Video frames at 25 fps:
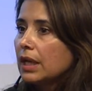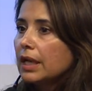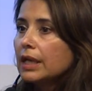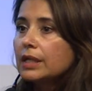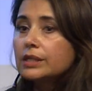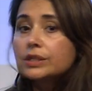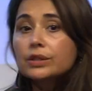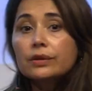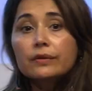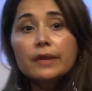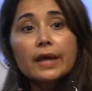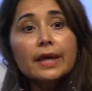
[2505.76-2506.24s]

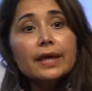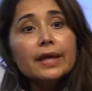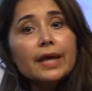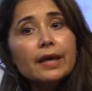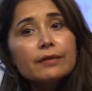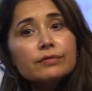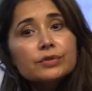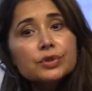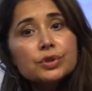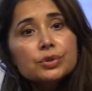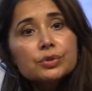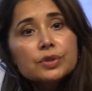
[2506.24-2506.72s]
So they
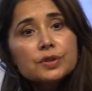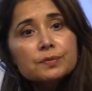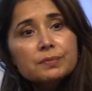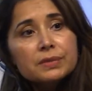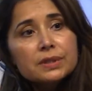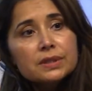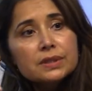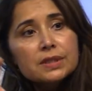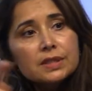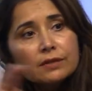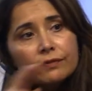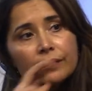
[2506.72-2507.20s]
gave two
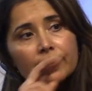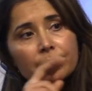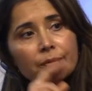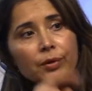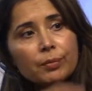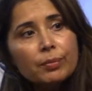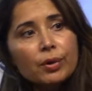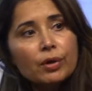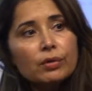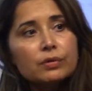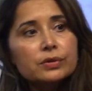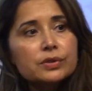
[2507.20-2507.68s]
specific
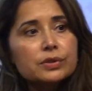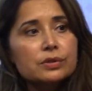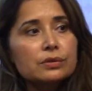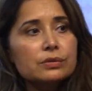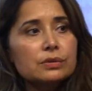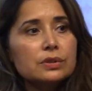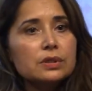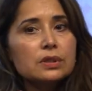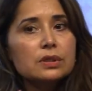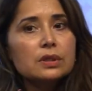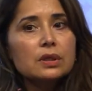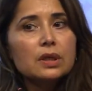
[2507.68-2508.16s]

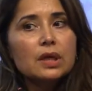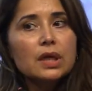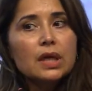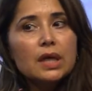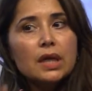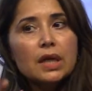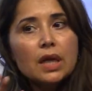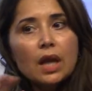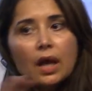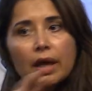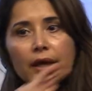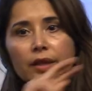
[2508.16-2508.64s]
proposals,
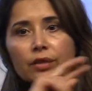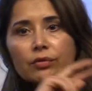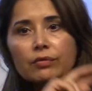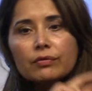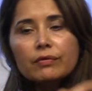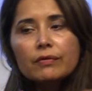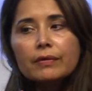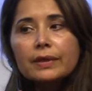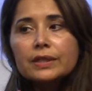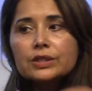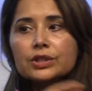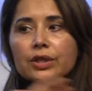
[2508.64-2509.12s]
neither
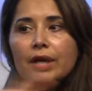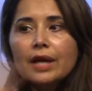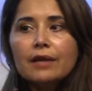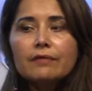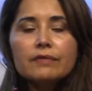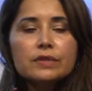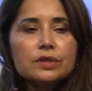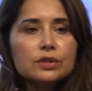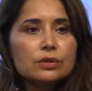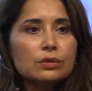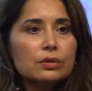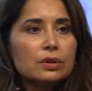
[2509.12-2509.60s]
of which
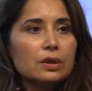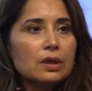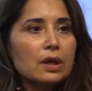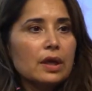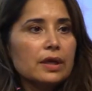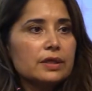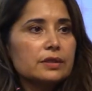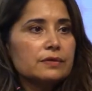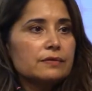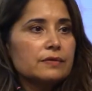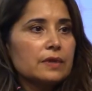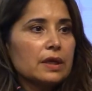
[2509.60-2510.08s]
ever saw the
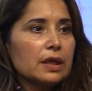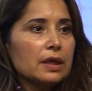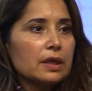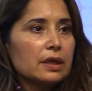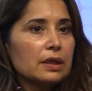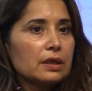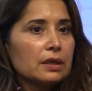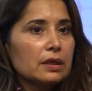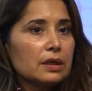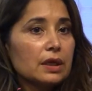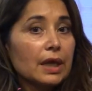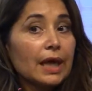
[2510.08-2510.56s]
light of
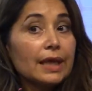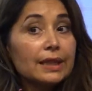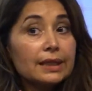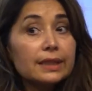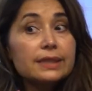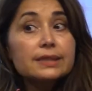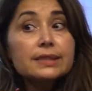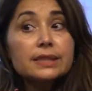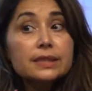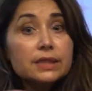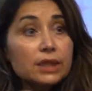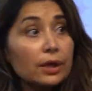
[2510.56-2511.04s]
day. And
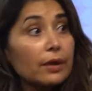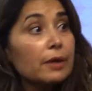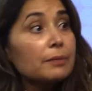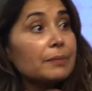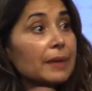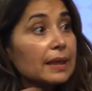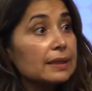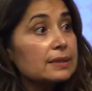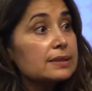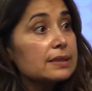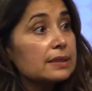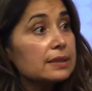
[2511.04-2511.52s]
this is going
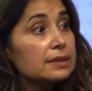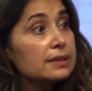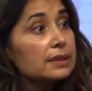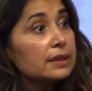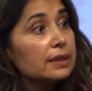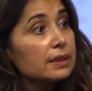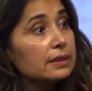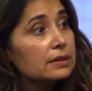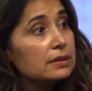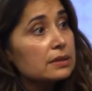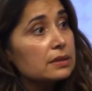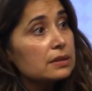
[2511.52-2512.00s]
back 6
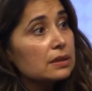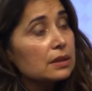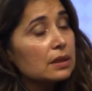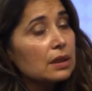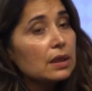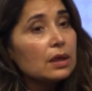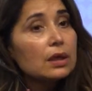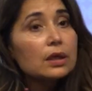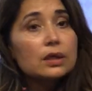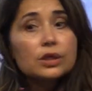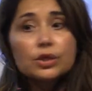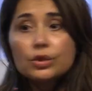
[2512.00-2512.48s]
years.
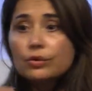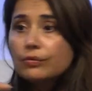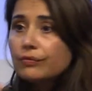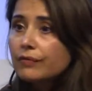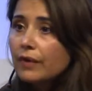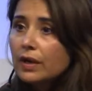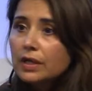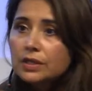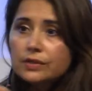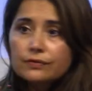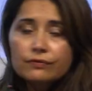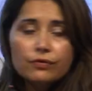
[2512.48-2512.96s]
You
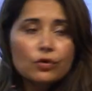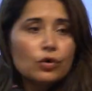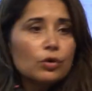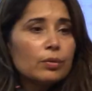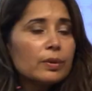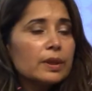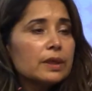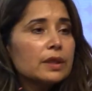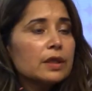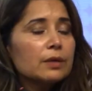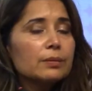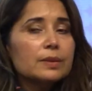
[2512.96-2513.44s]
fast
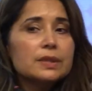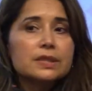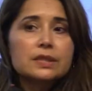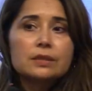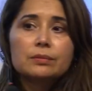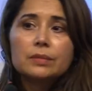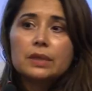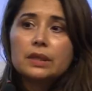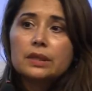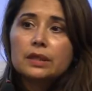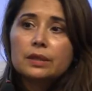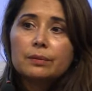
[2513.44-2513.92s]
forward, there were
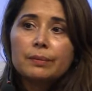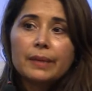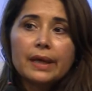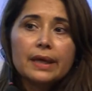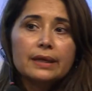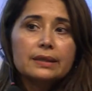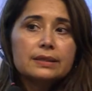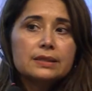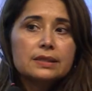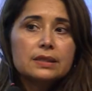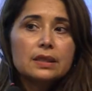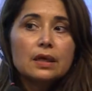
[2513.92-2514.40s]
similar
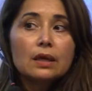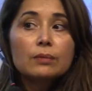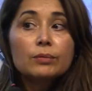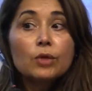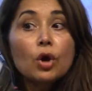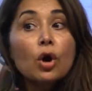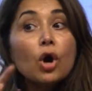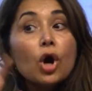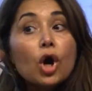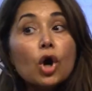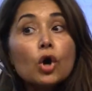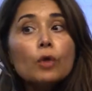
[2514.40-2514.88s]
debates,
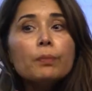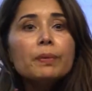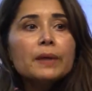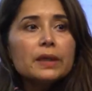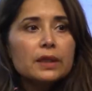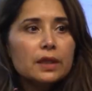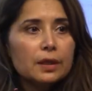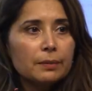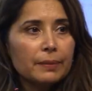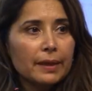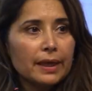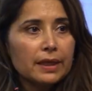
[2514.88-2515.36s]
not
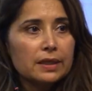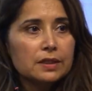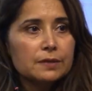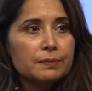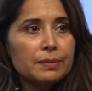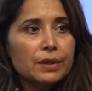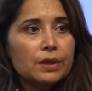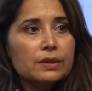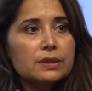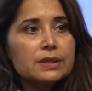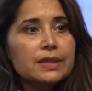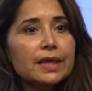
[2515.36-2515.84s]
open debates,
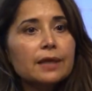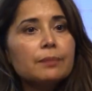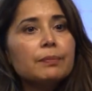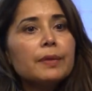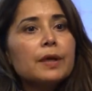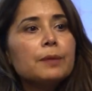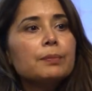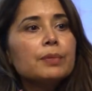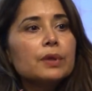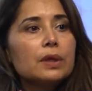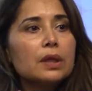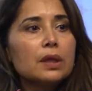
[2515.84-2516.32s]
because then
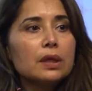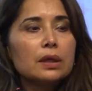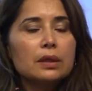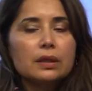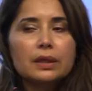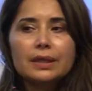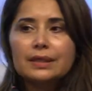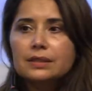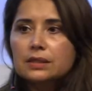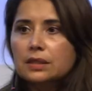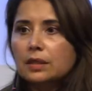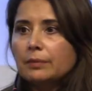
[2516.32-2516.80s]
people learned
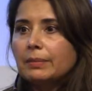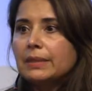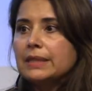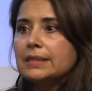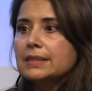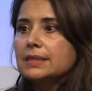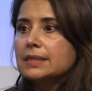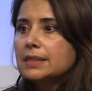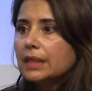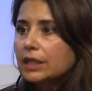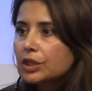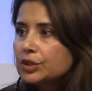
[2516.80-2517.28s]
there's going to be
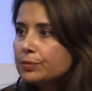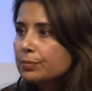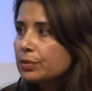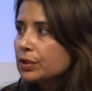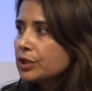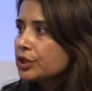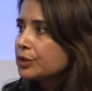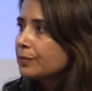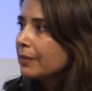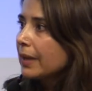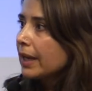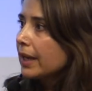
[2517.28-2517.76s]
such
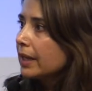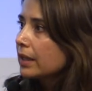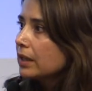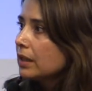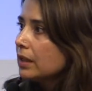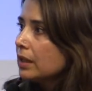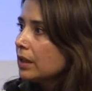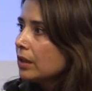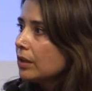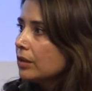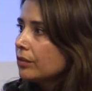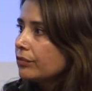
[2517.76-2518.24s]
pushback
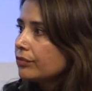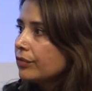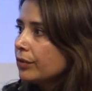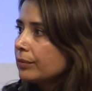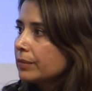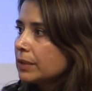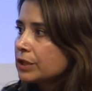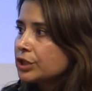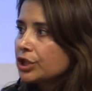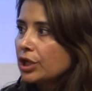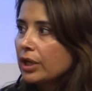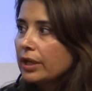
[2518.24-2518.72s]

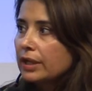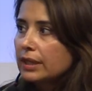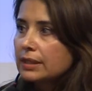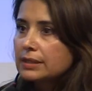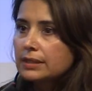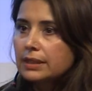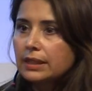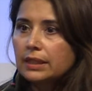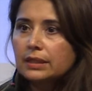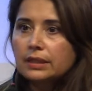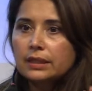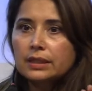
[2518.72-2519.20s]
from the
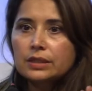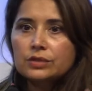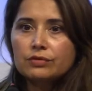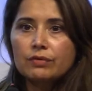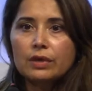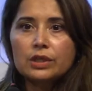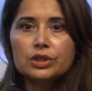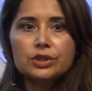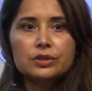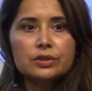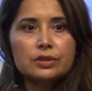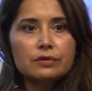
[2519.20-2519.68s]
Chinas, the Indias,
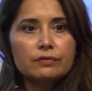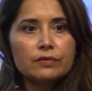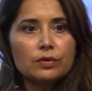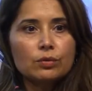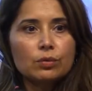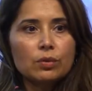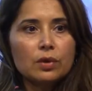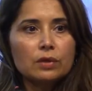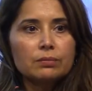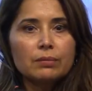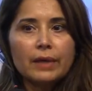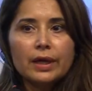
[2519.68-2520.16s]
Russias of the
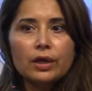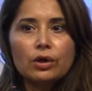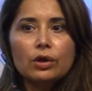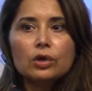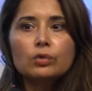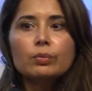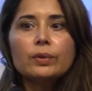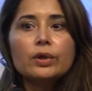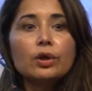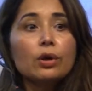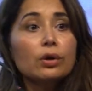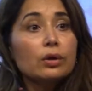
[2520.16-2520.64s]
world. My
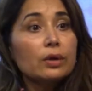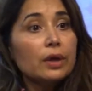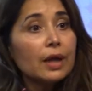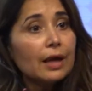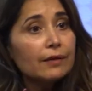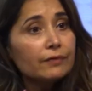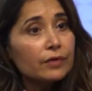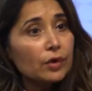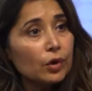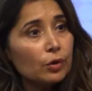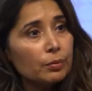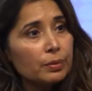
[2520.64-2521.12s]
God, we're not going to
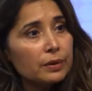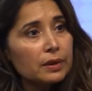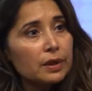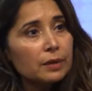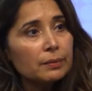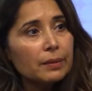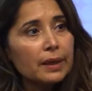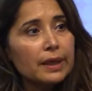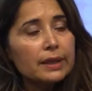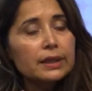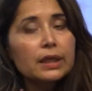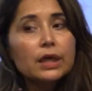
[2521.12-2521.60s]
have an open
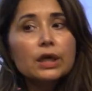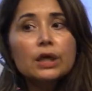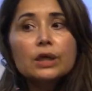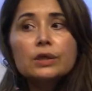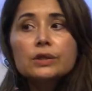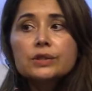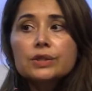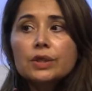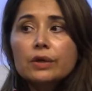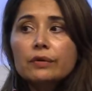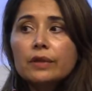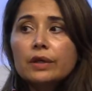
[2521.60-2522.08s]
debate.
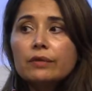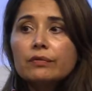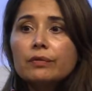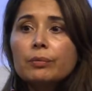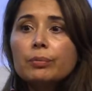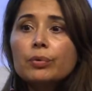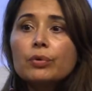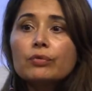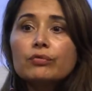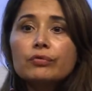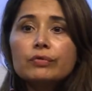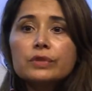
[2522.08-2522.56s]
So they
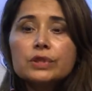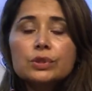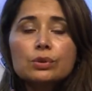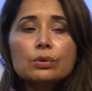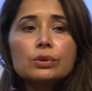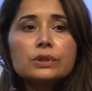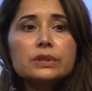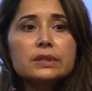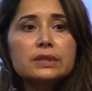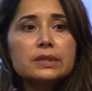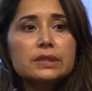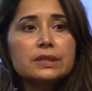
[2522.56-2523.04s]

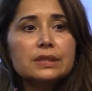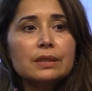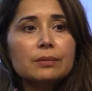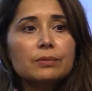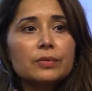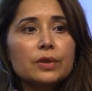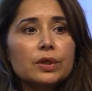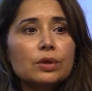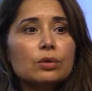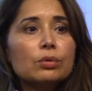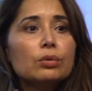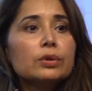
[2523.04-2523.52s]
resorted to
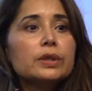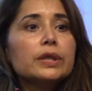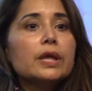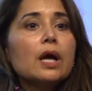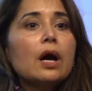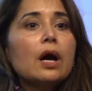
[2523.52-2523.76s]
something called the